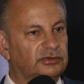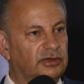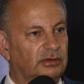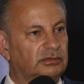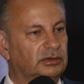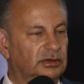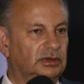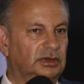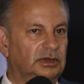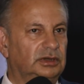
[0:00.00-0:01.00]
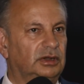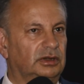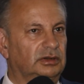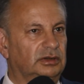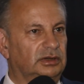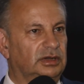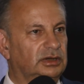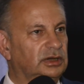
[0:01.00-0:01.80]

So, you know,